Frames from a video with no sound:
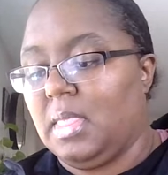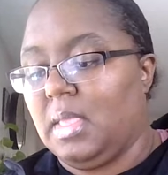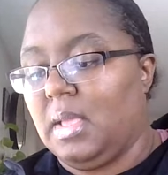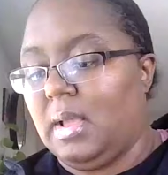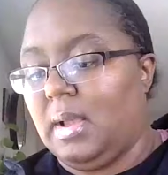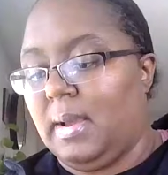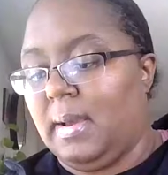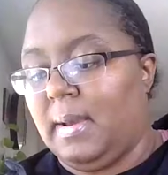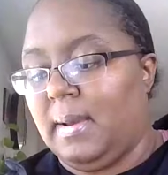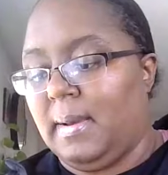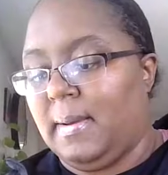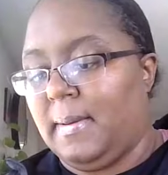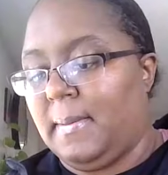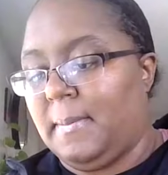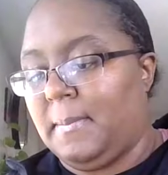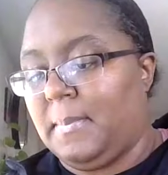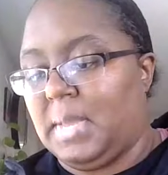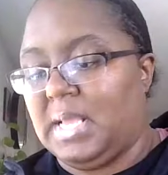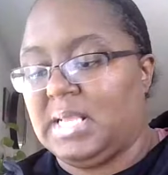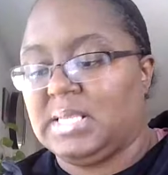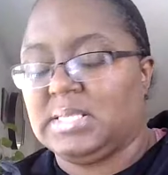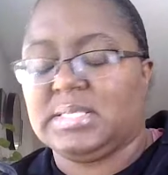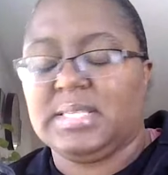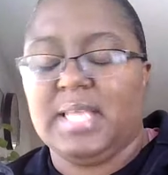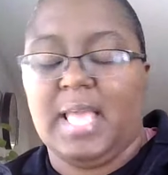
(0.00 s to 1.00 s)

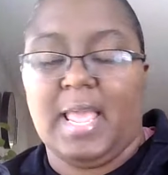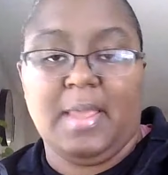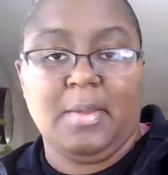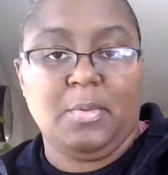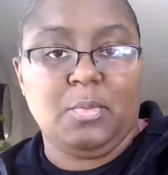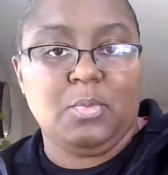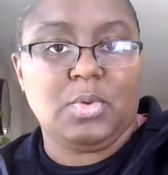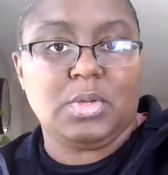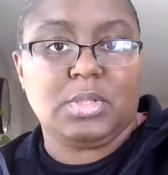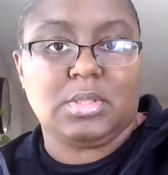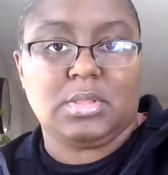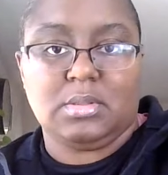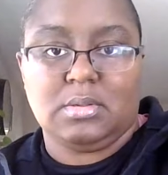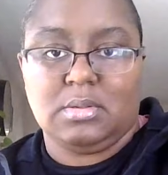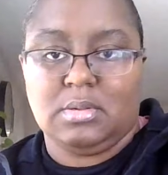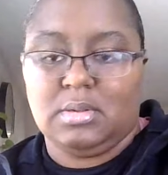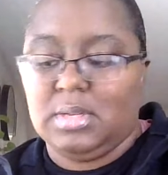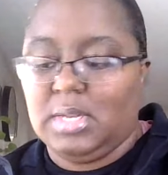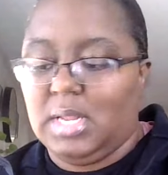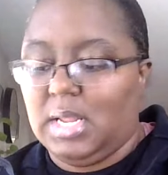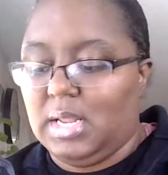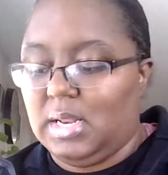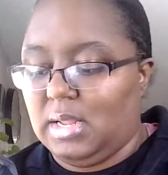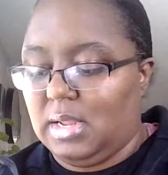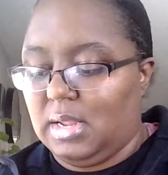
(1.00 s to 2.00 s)
And same with
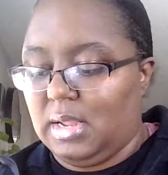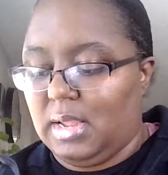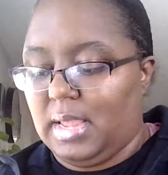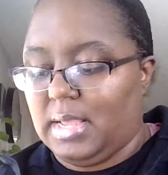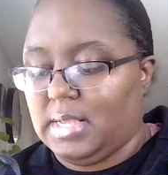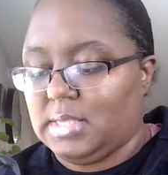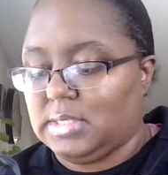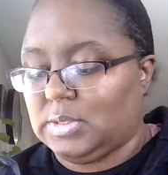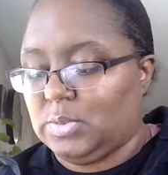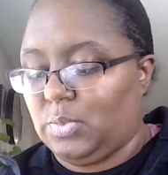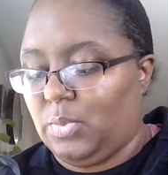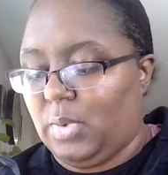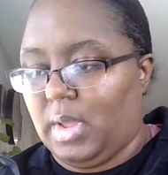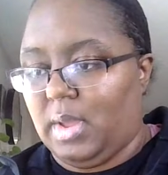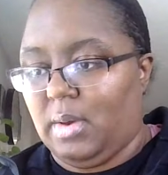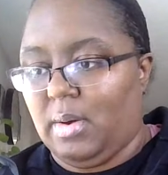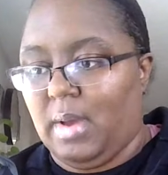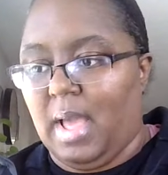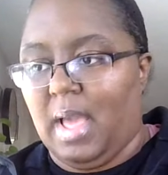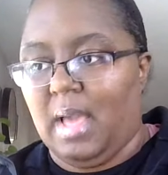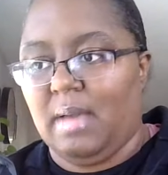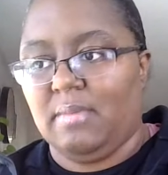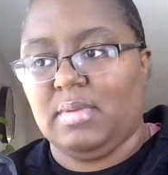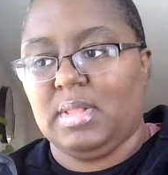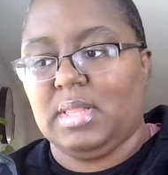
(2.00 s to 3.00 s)
knitting as well.
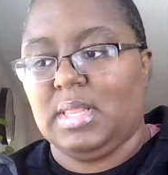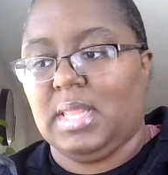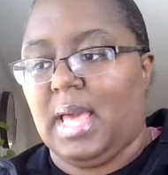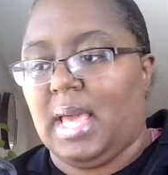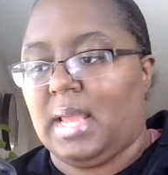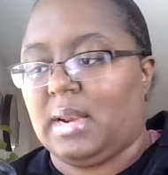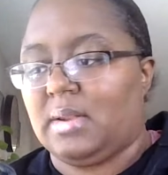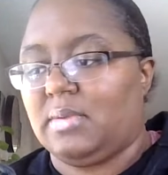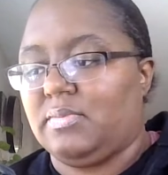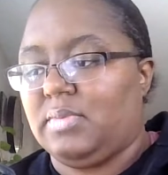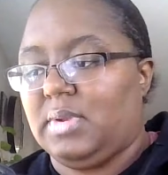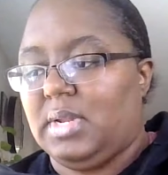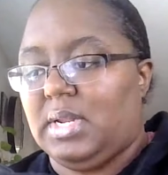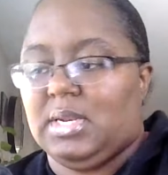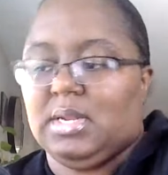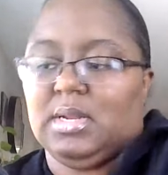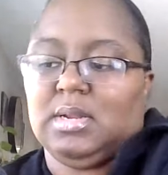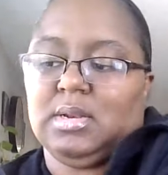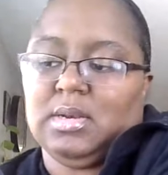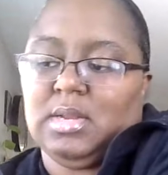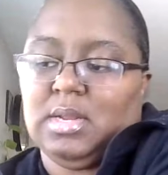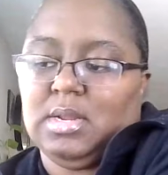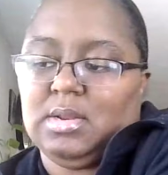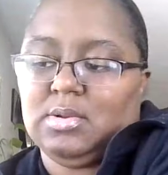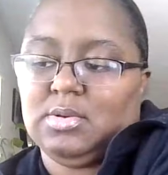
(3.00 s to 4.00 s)
I have a lot of
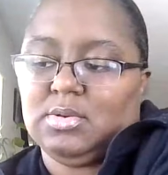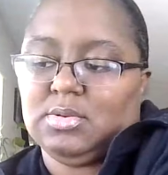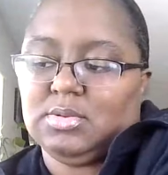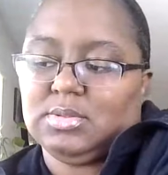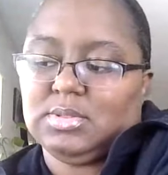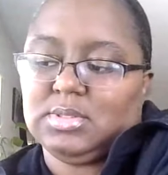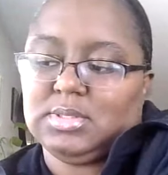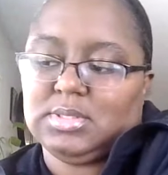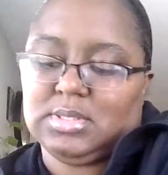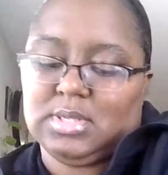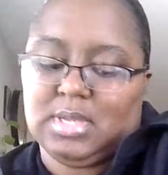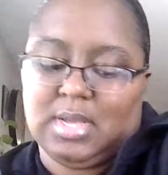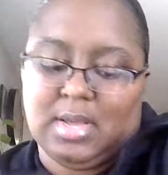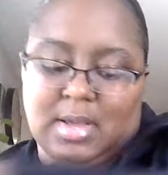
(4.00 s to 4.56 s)
knitting needles.